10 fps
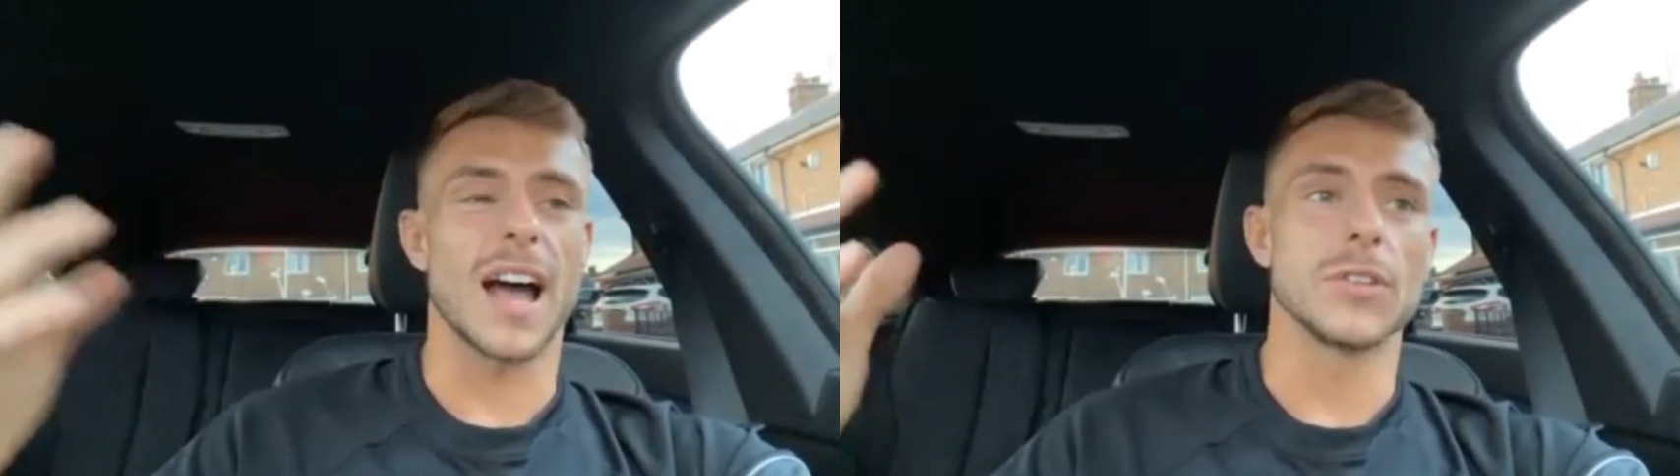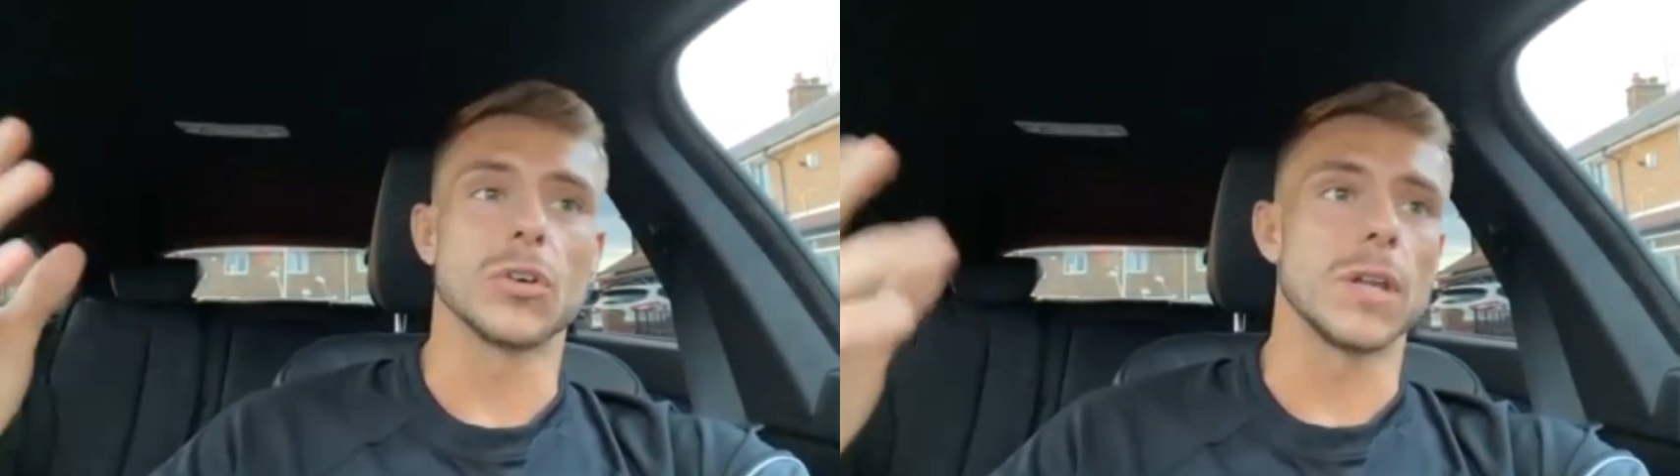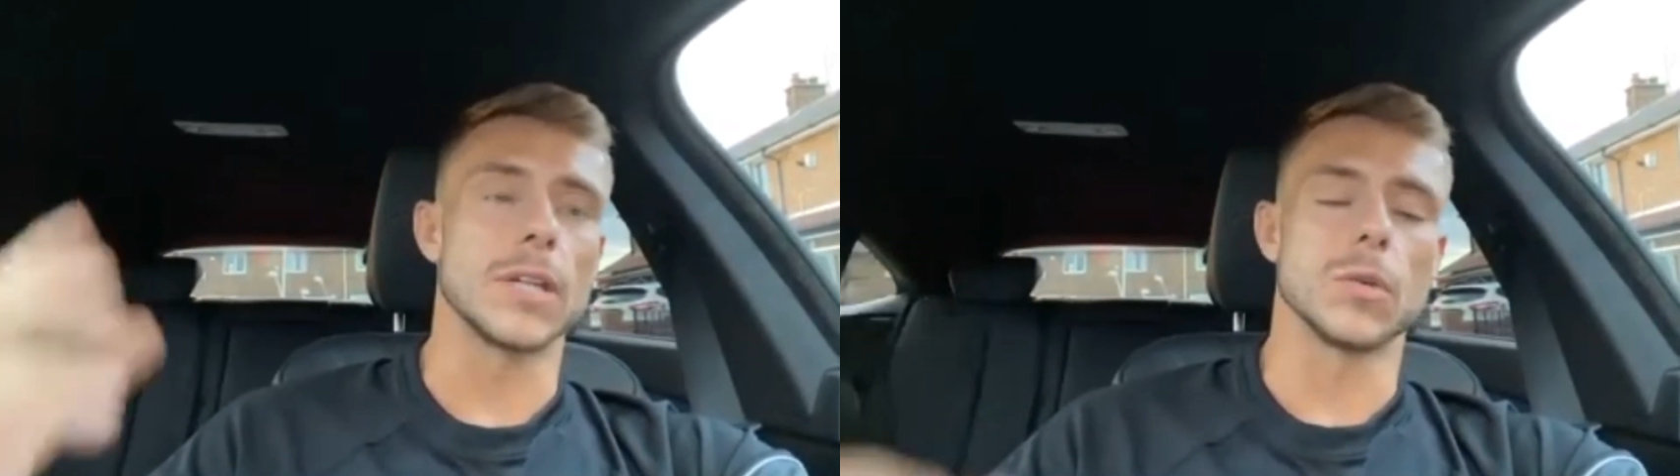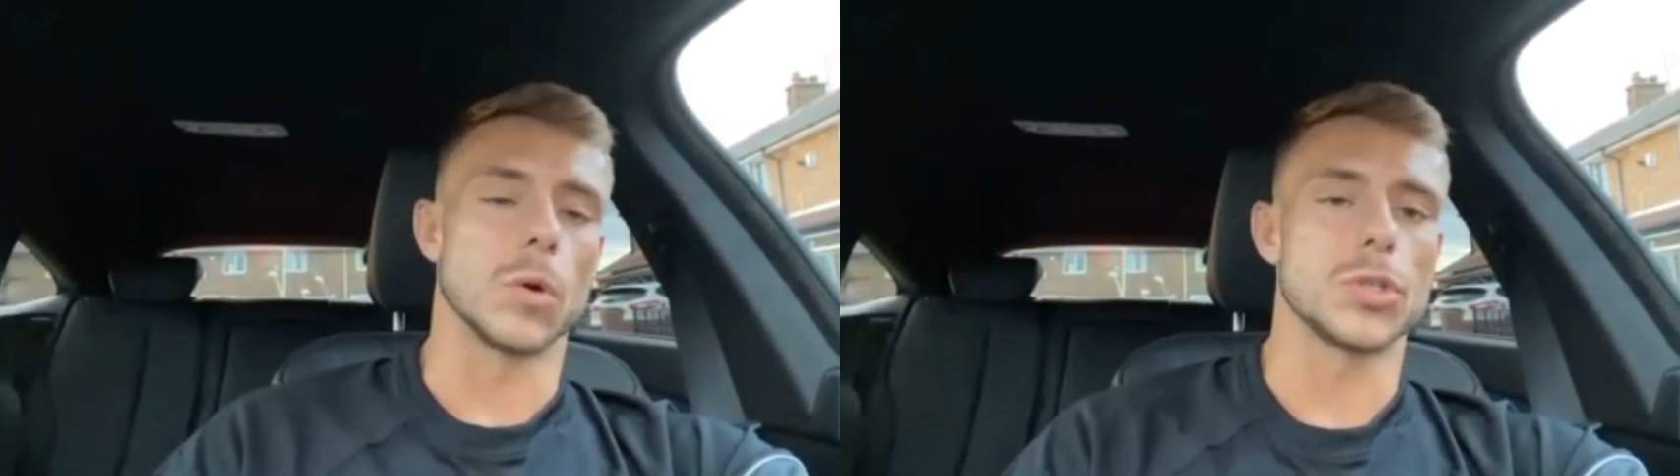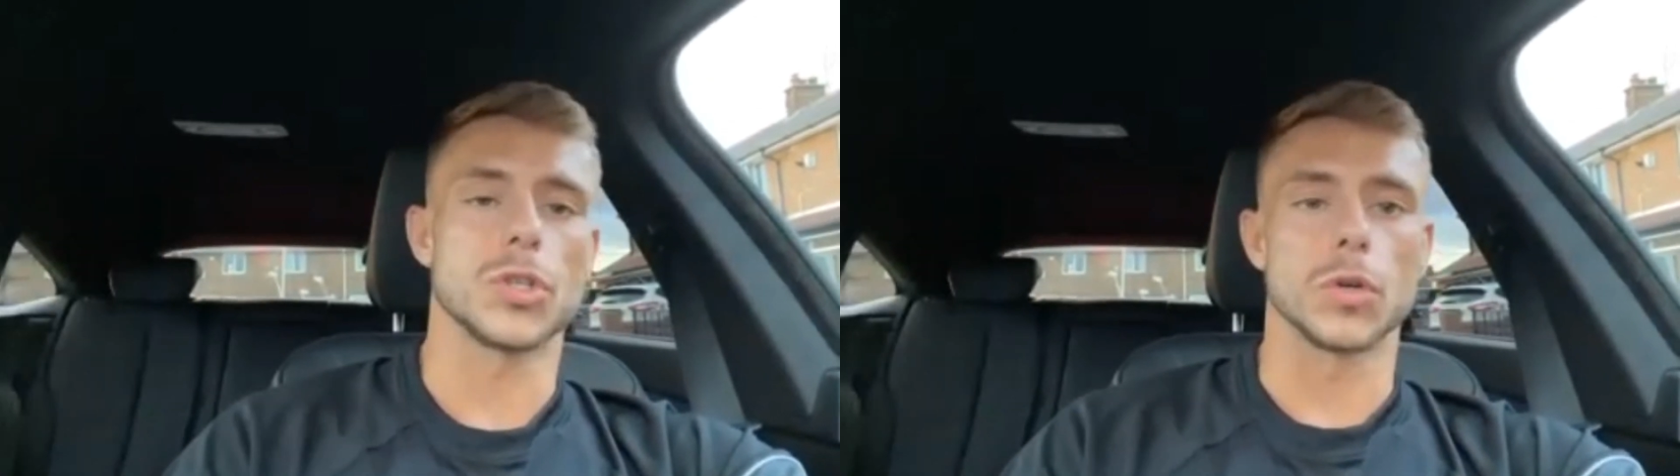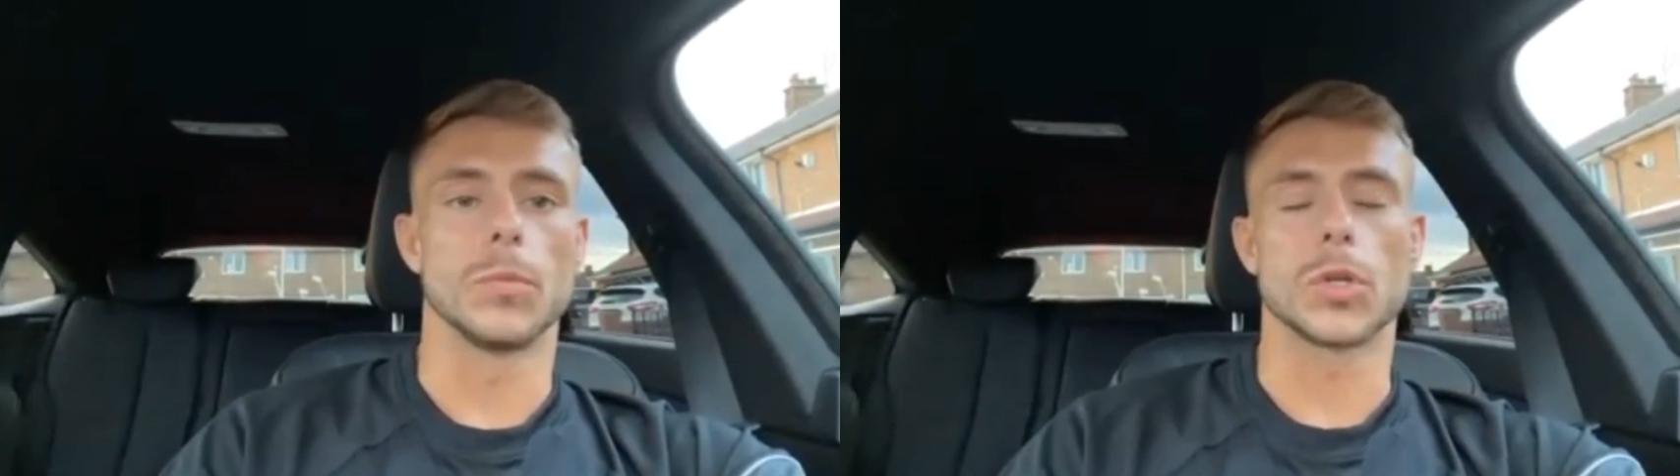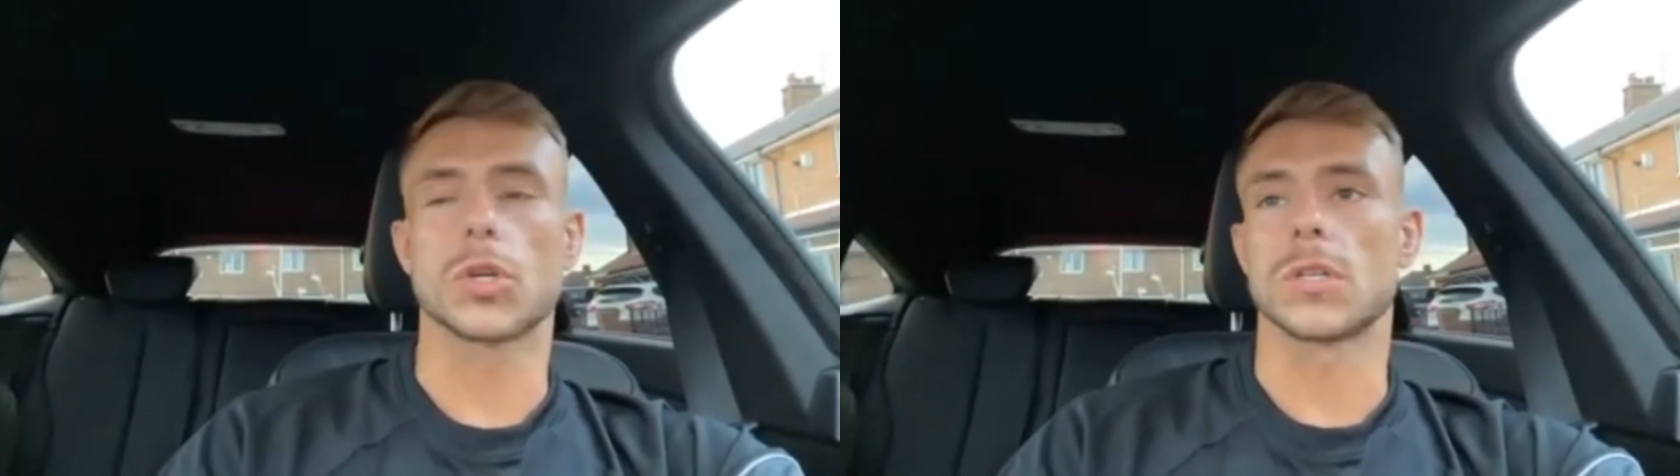I don't like to watch too much,